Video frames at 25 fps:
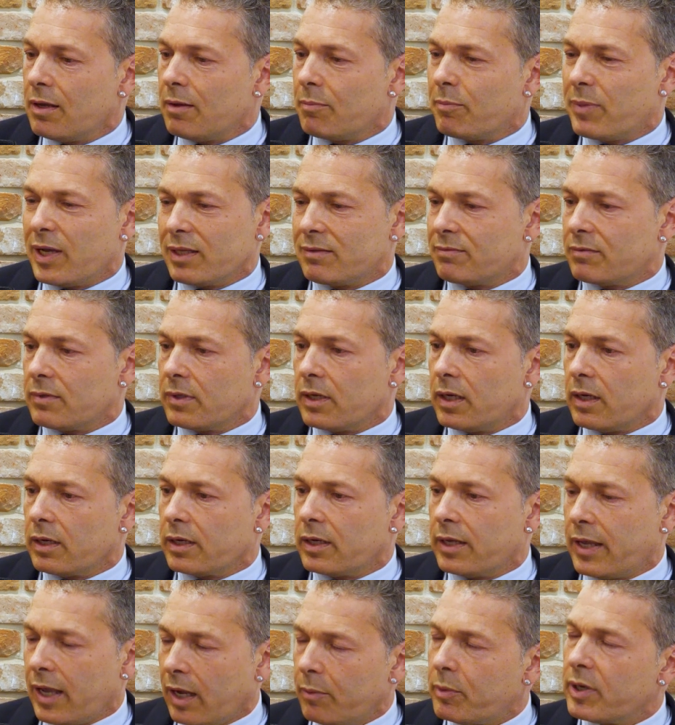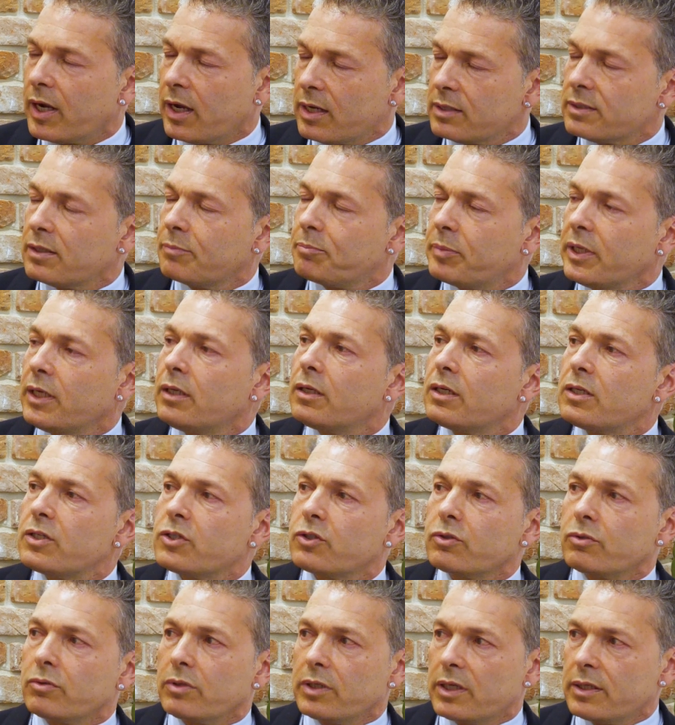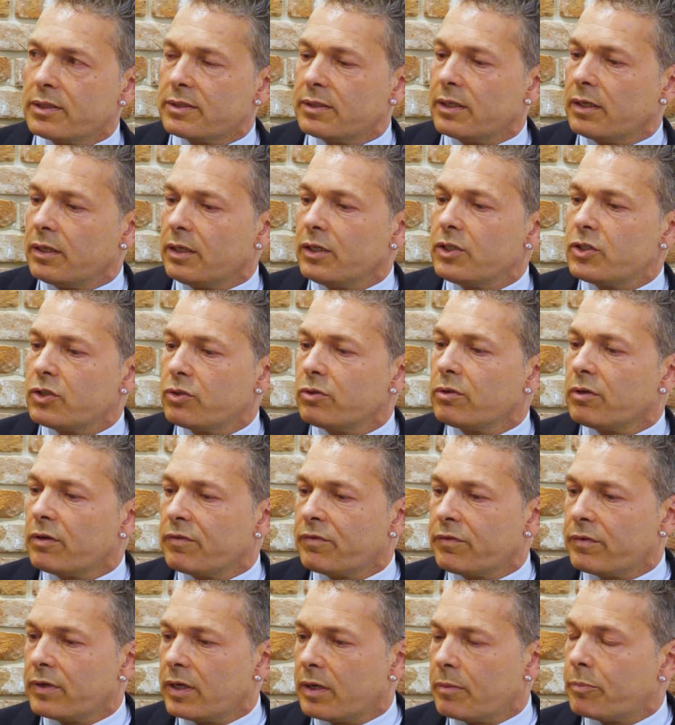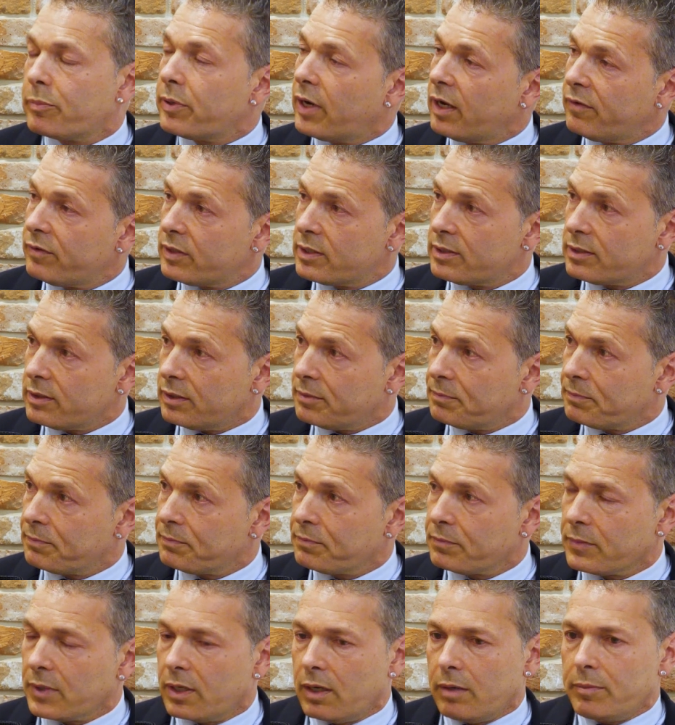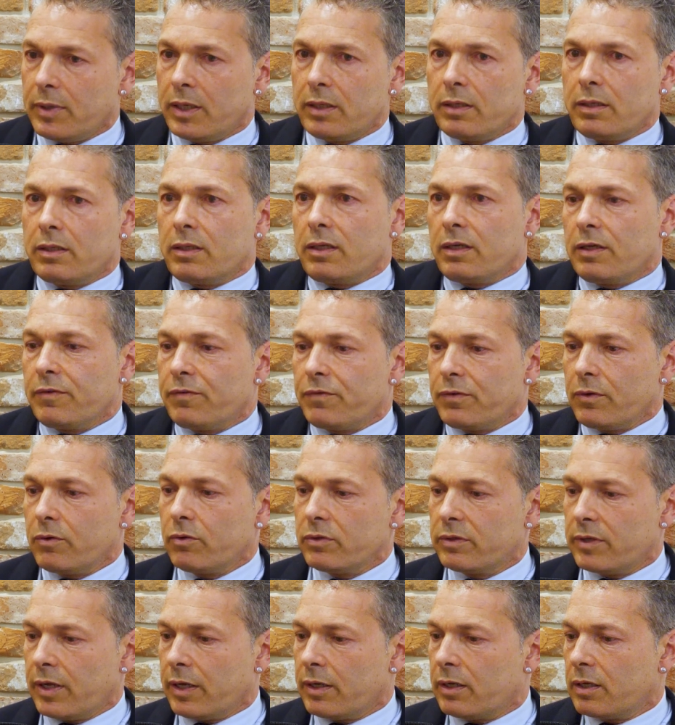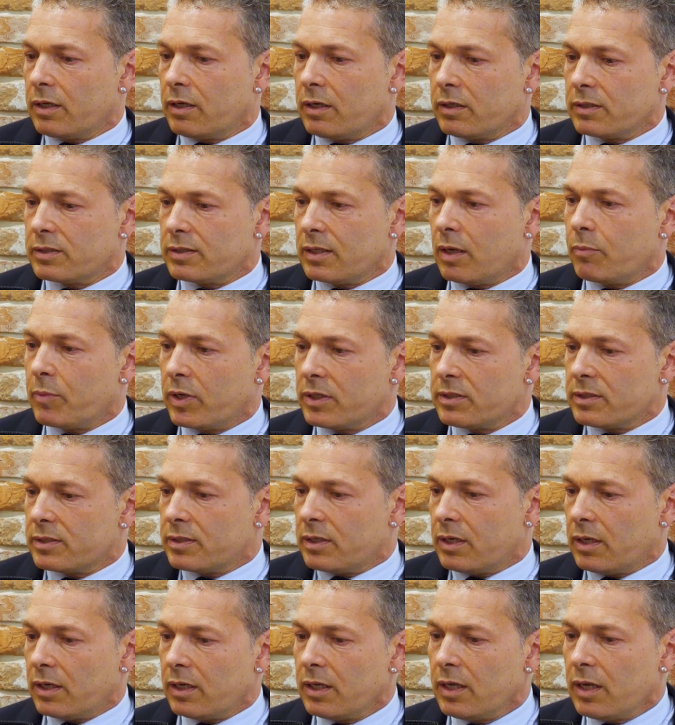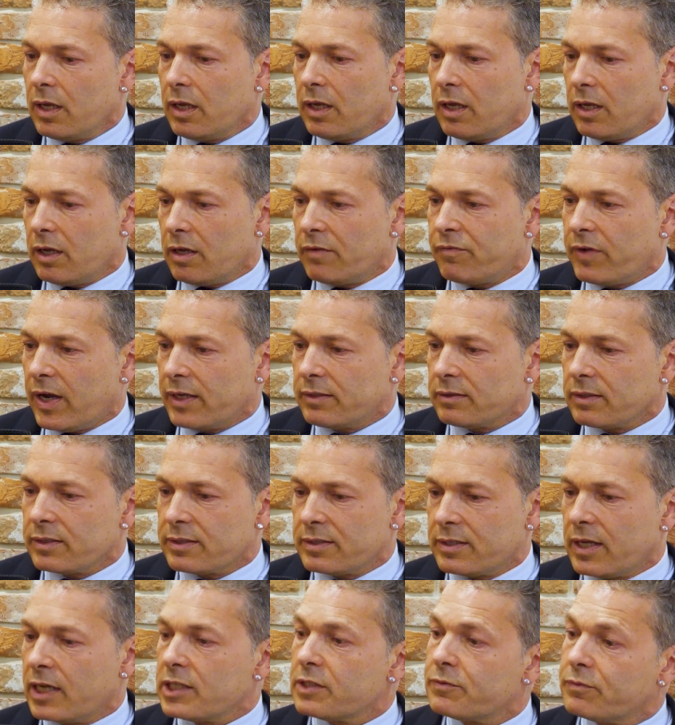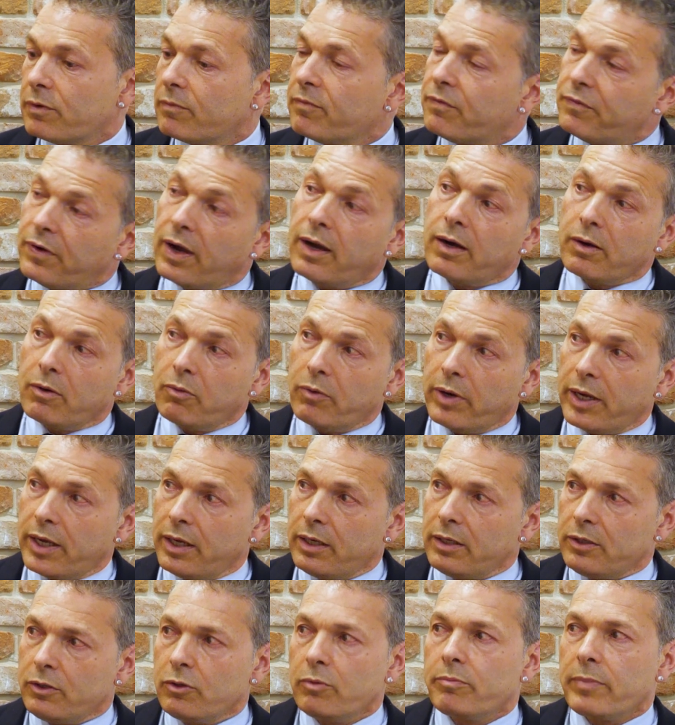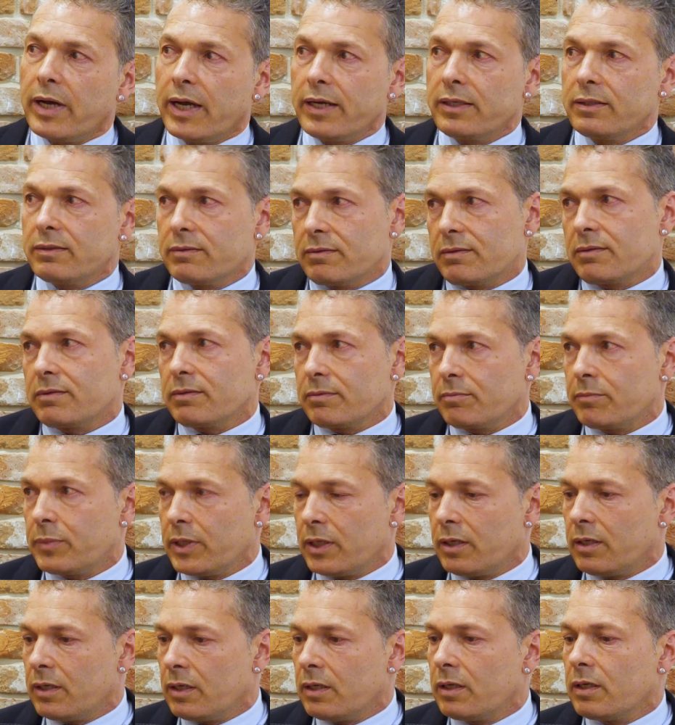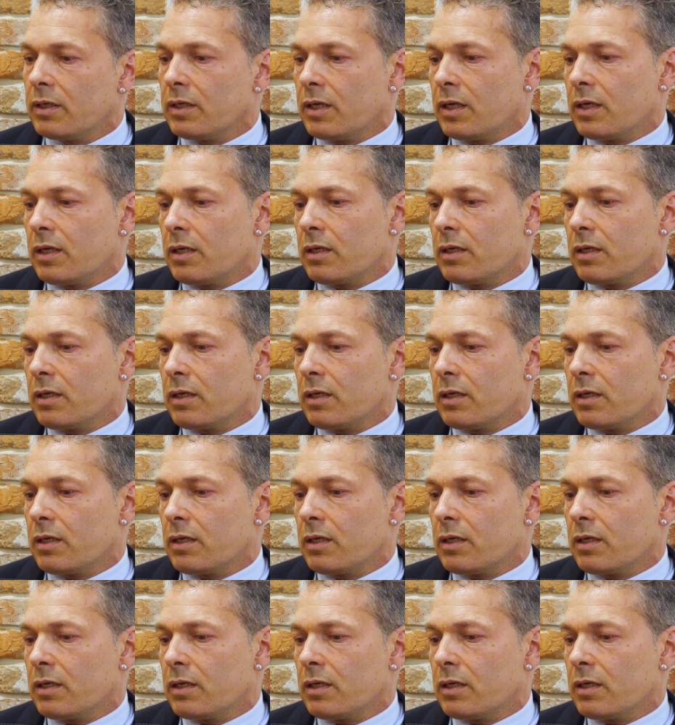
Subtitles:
But camera has a big issue. It's the issue of privacy. I mean, if you take someone's vital signs from far away, you might be